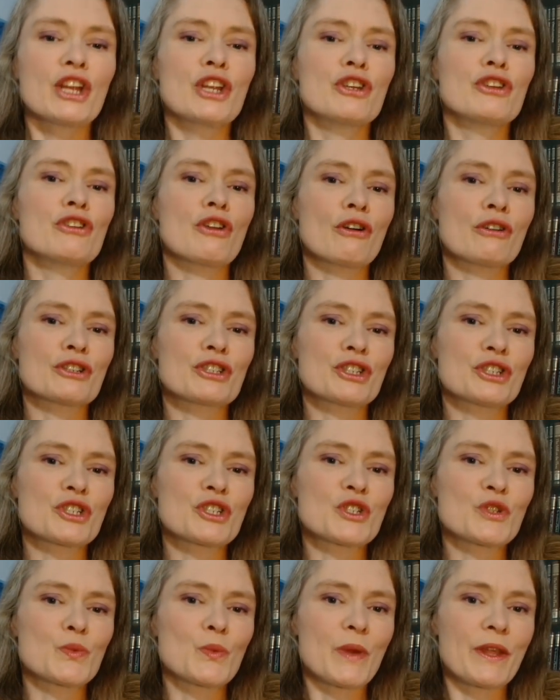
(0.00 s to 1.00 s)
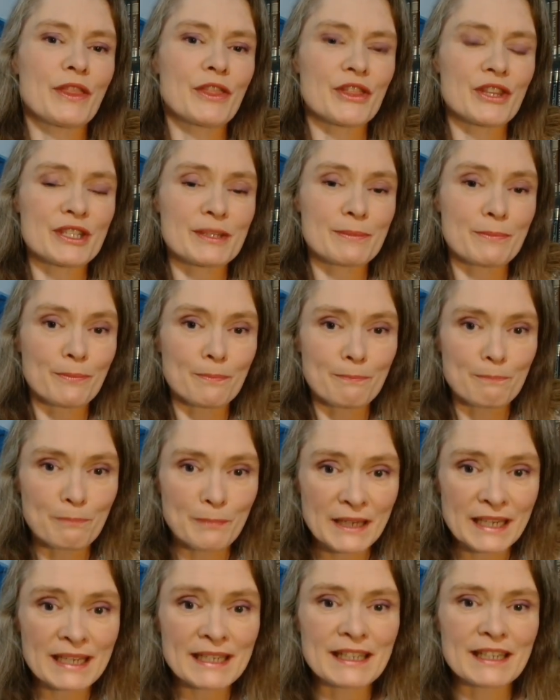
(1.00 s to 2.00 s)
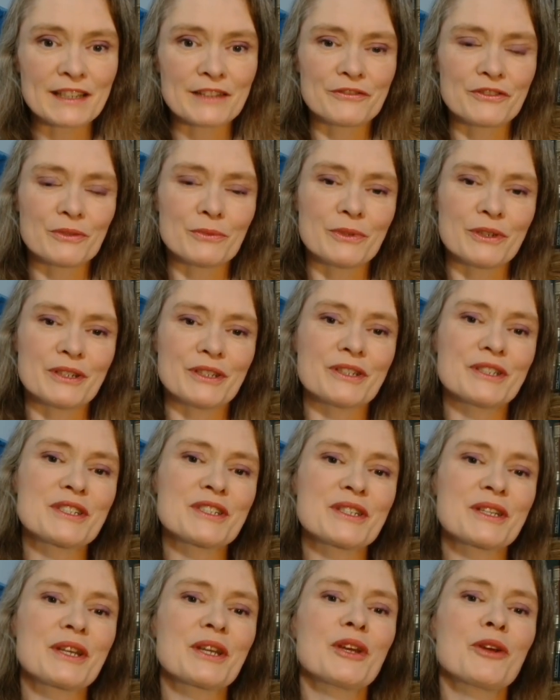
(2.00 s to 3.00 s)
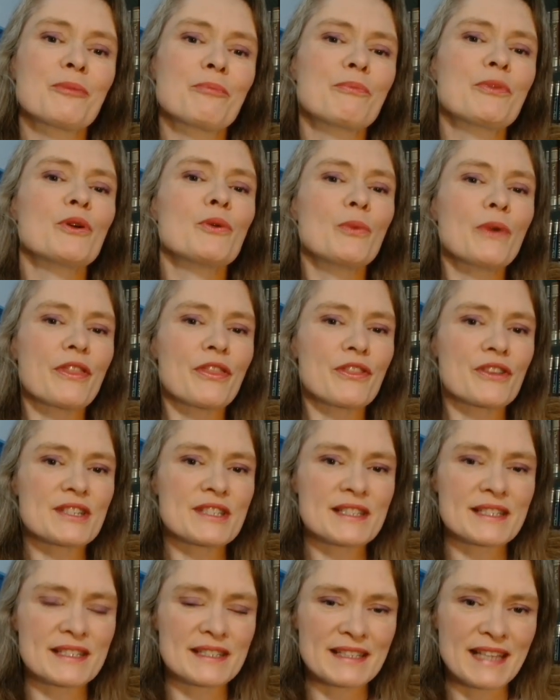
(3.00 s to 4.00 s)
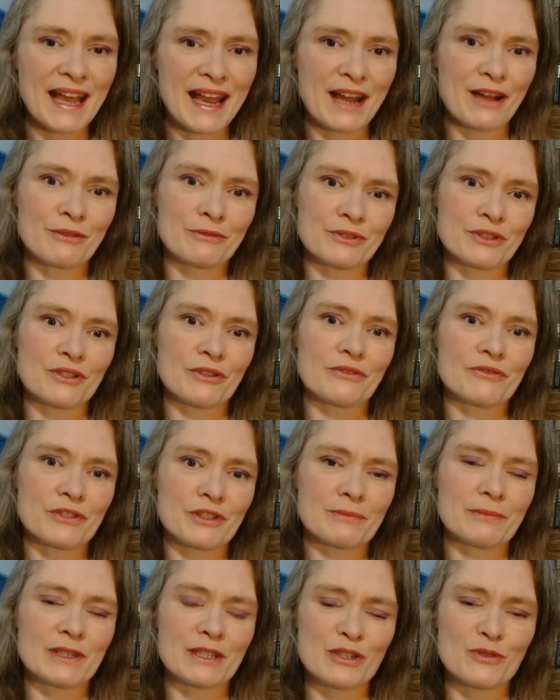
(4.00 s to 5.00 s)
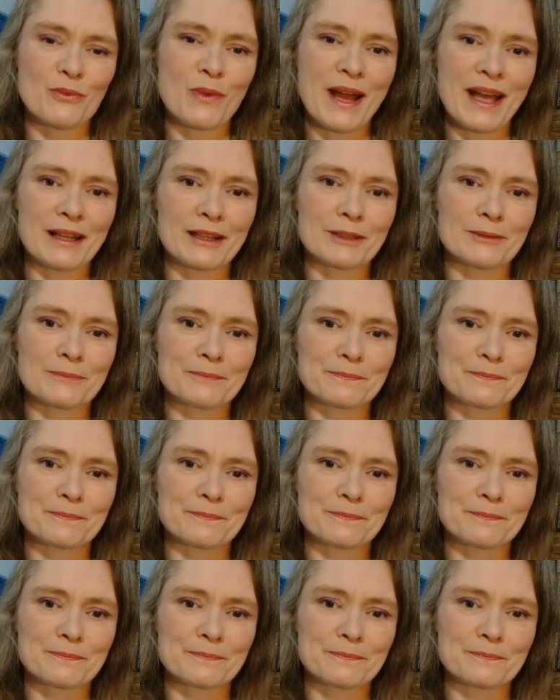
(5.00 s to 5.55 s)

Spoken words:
not just with the meaning of the words, but with the sounds of them as well.